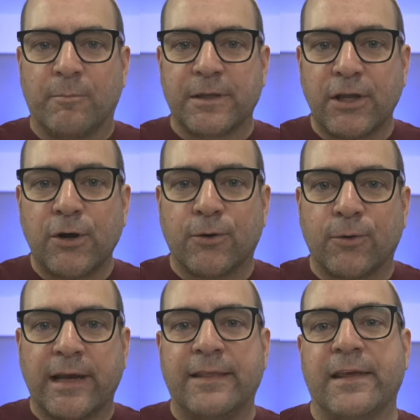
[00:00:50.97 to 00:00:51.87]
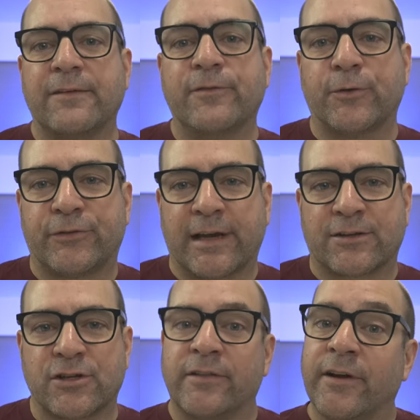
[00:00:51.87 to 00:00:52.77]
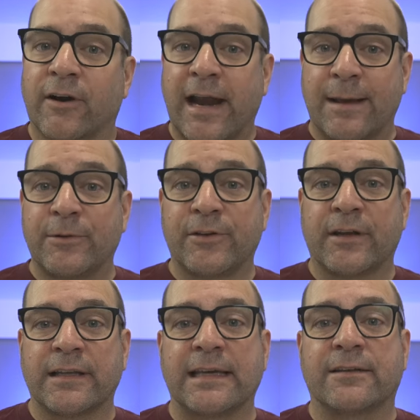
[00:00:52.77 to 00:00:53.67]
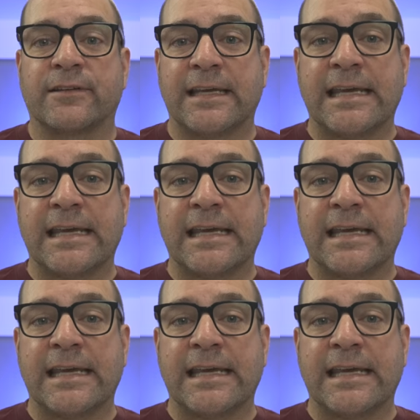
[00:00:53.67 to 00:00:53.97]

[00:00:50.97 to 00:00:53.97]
Below in the info section, there are Amazon links to